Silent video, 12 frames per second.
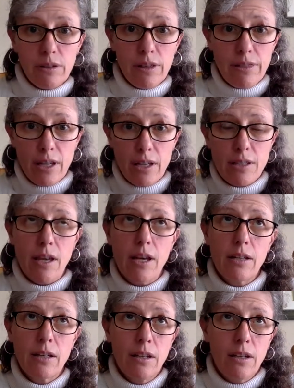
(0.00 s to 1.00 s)
the things that
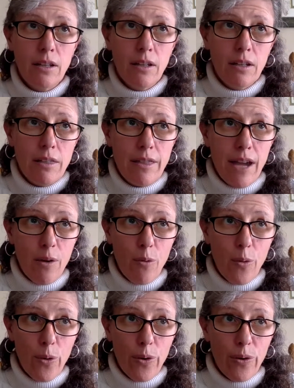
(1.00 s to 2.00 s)

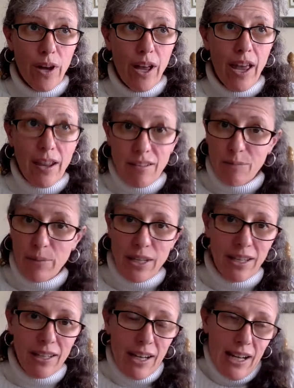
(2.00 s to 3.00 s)
were ahead of
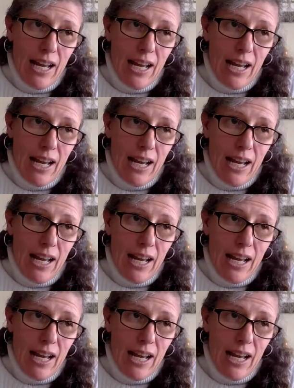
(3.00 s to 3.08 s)
me.